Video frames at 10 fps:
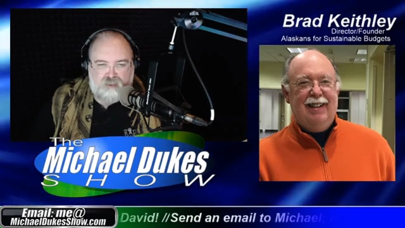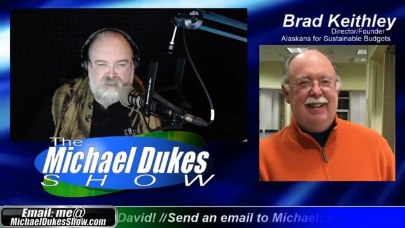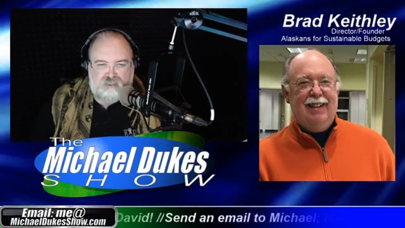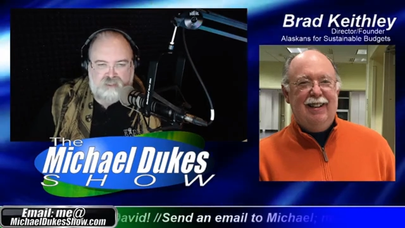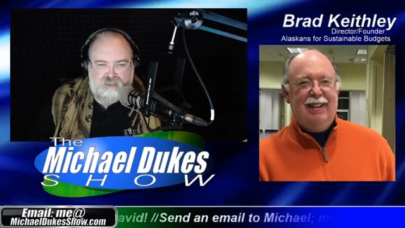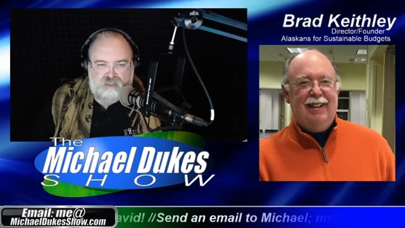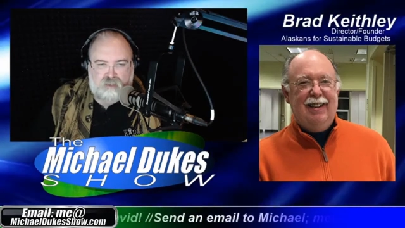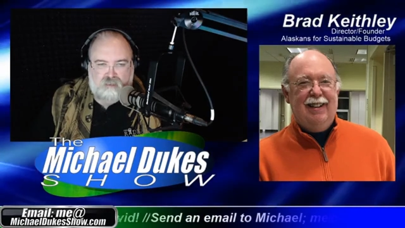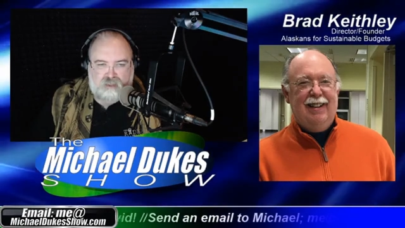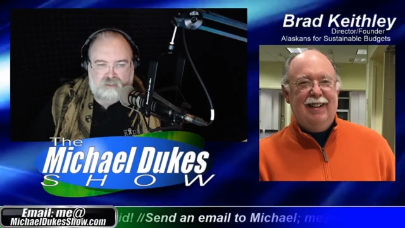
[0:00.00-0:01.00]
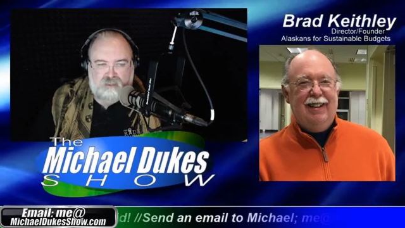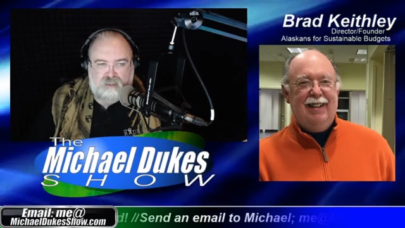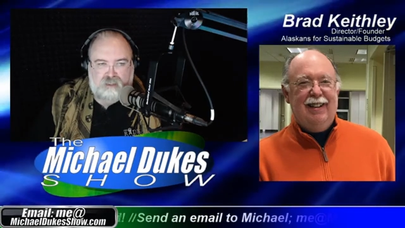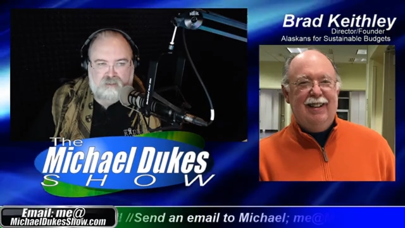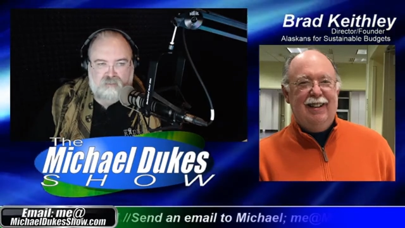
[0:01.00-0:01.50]
Speaker 1: do you see this going?
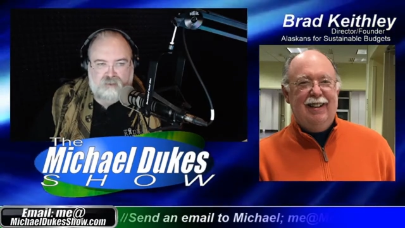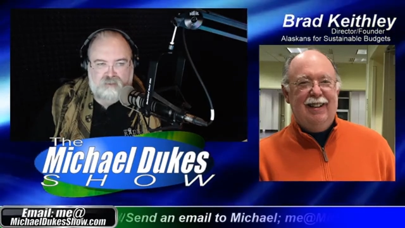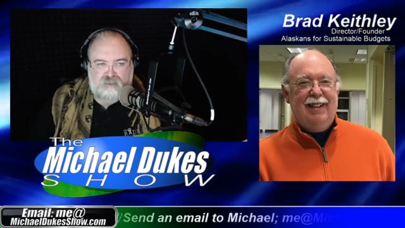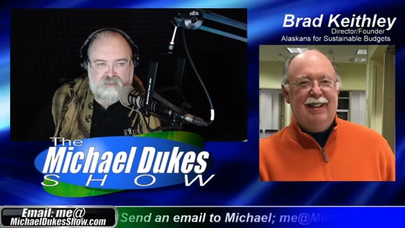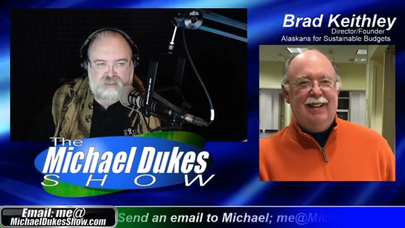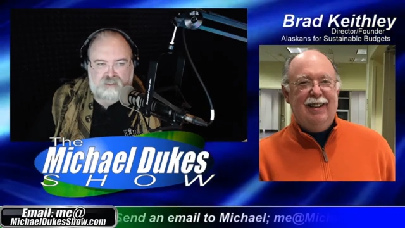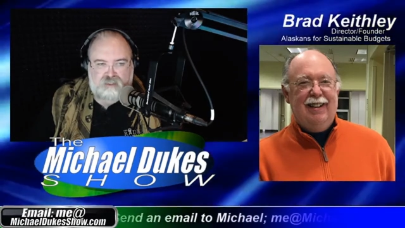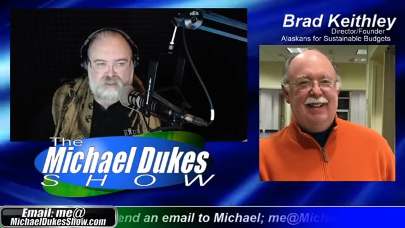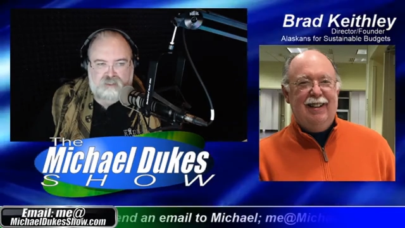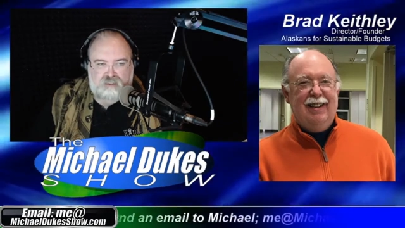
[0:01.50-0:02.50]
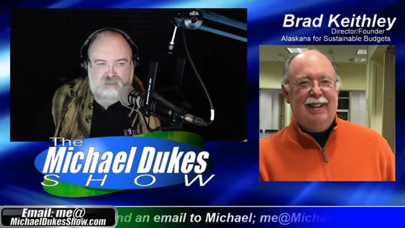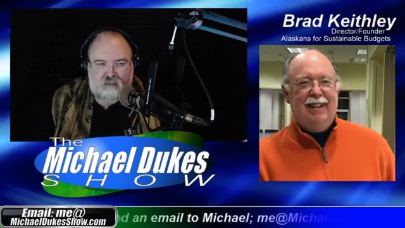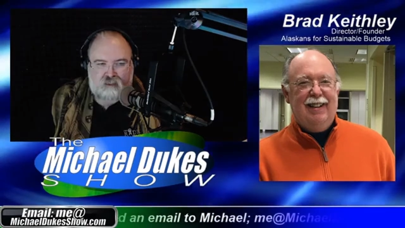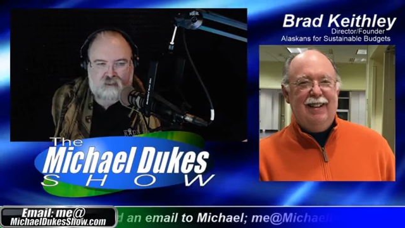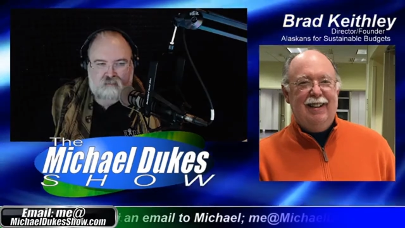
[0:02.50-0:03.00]
Where do you see things,
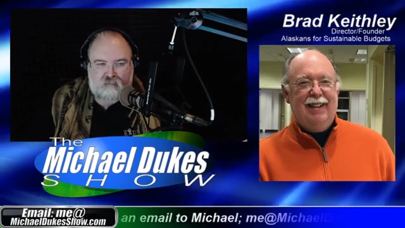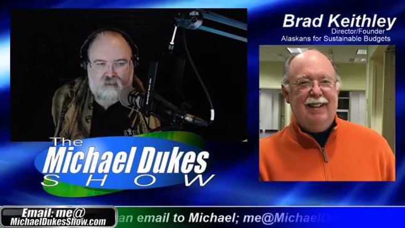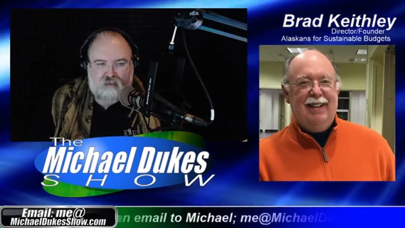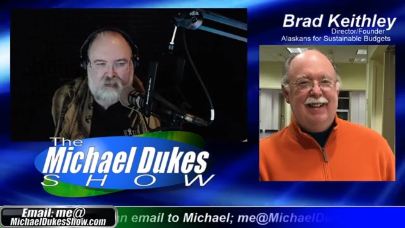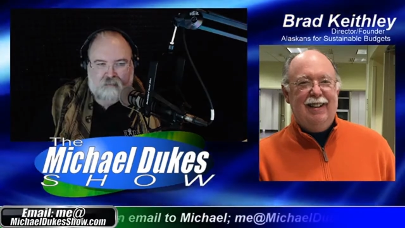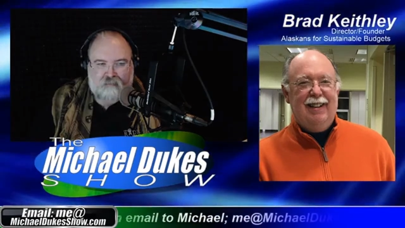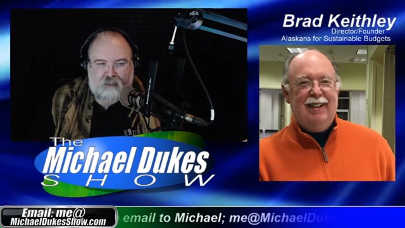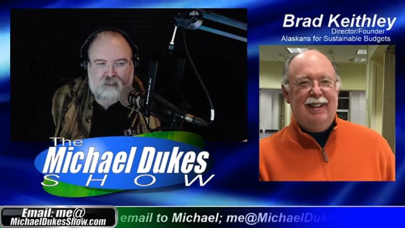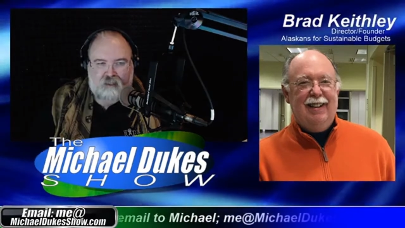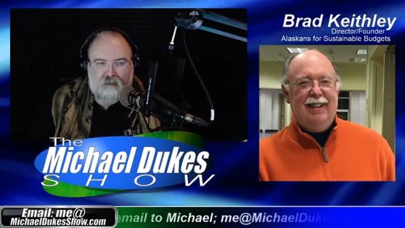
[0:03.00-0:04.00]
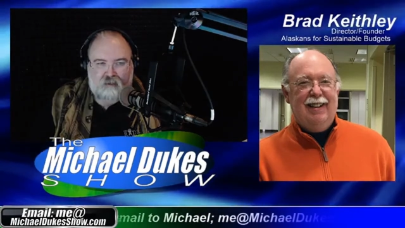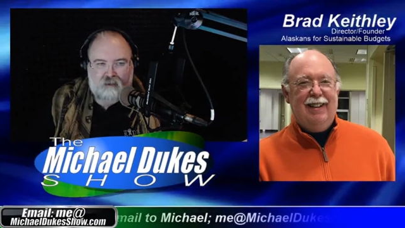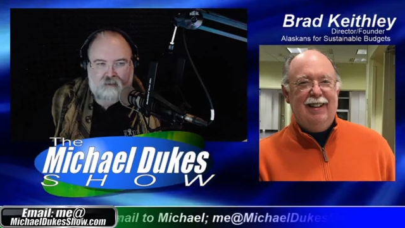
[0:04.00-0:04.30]
happening here?